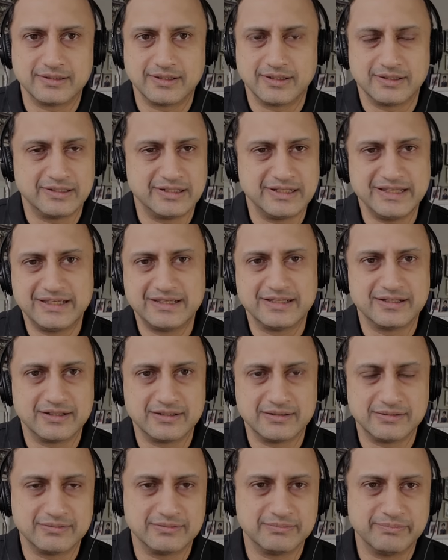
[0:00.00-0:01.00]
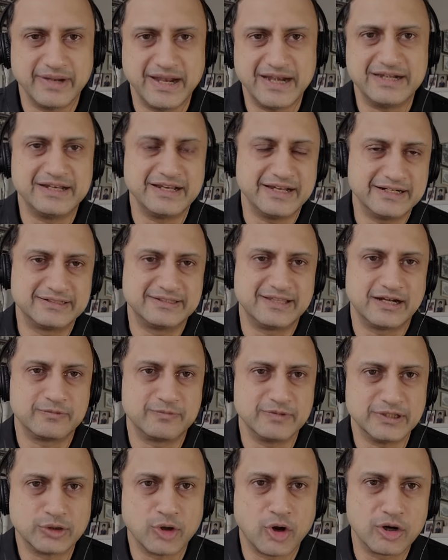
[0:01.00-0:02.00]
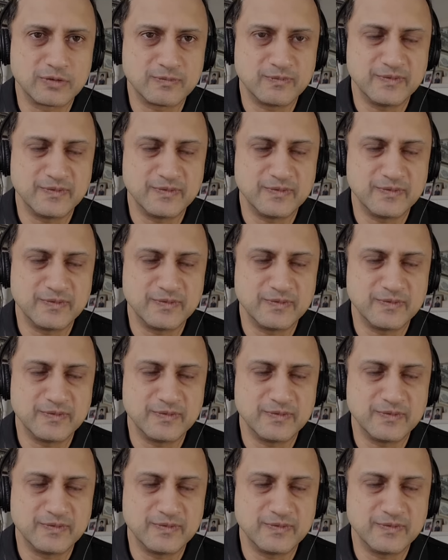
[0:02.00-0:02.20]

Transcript: a legal mandate that we thought